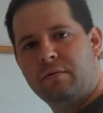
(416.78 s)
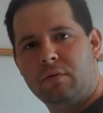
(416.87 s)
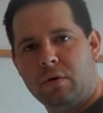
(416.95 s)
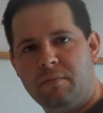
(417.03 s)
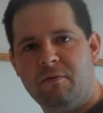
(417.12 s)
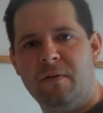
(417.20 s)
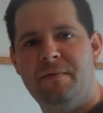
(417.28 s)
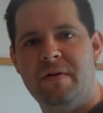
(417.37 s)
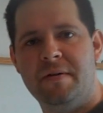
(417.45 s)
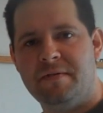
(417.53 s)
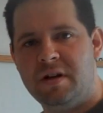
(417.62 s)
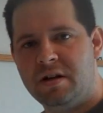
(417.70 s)
the room for
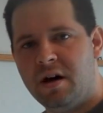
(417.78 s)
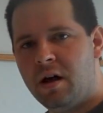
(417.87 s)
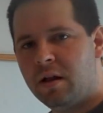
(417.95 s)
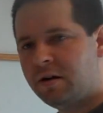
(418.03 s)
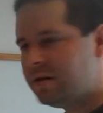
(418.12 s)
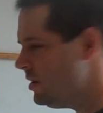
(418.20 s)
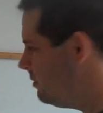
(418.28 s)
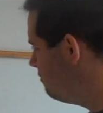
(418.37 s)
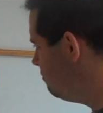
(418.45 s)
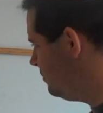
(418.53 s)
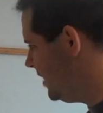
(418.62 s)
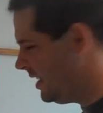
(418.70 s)
$50.
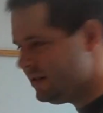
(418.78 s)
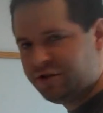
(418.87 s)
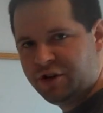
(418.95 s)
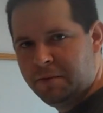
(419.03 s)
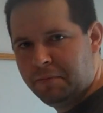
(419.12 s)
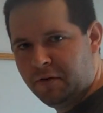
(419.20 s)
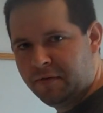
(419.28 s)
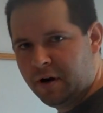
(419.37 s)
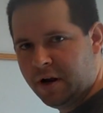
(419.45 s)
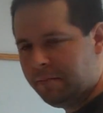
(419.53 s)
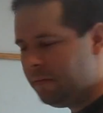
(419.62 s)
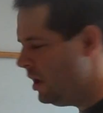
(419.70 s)
That's cheaper for
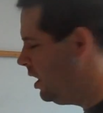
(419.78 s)
him